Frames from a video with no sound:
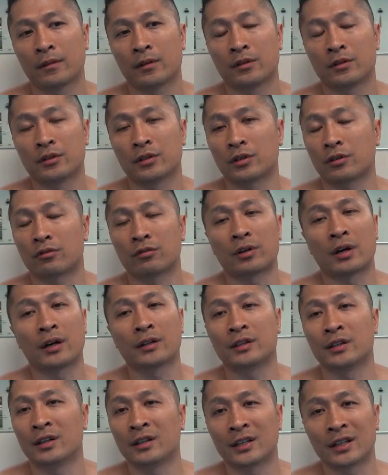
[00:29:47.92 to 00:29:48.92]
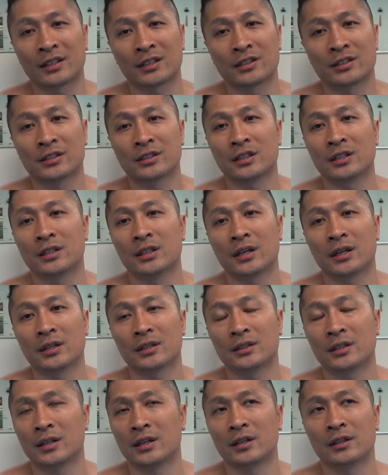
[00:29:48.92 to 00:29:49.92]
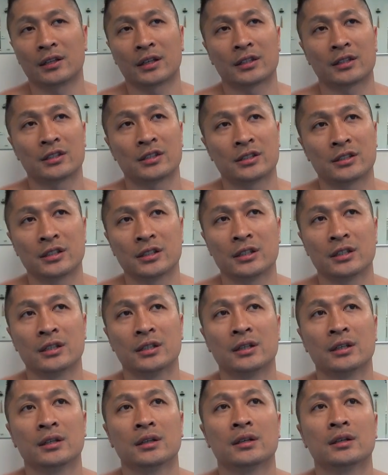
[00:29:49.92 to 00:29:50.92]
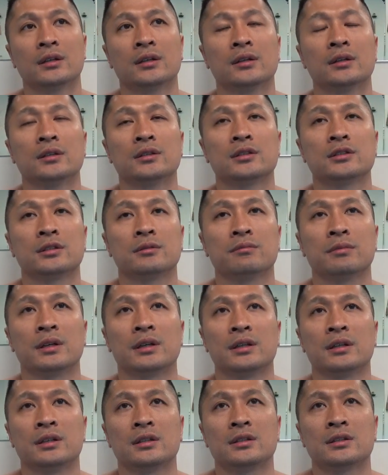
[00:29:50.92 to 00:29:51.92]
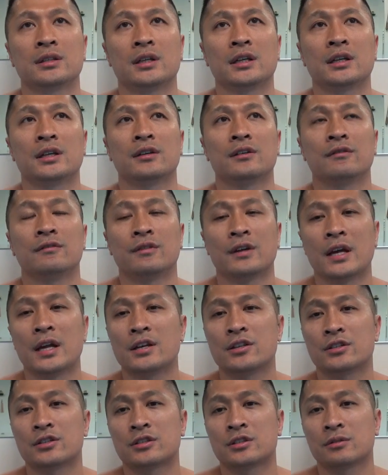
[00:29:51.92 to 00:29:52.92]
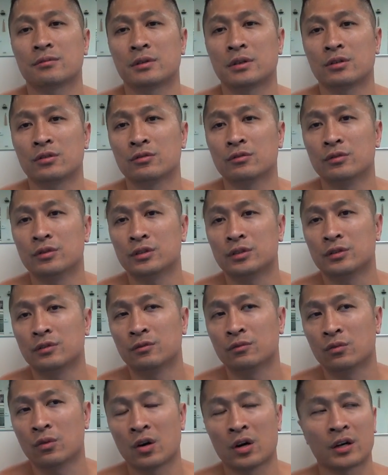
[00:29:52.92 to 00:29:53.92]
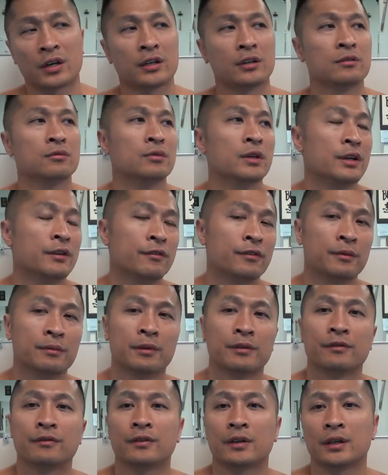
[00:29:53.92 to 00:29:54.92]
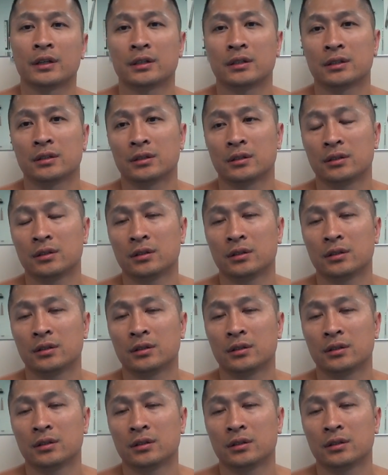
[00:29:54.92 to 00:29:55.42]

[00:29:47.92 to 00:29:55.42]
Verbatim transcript: So the crowd didn't like to see that. They didn't like to see somebody taking advantage of somebody who was walking away from the fight.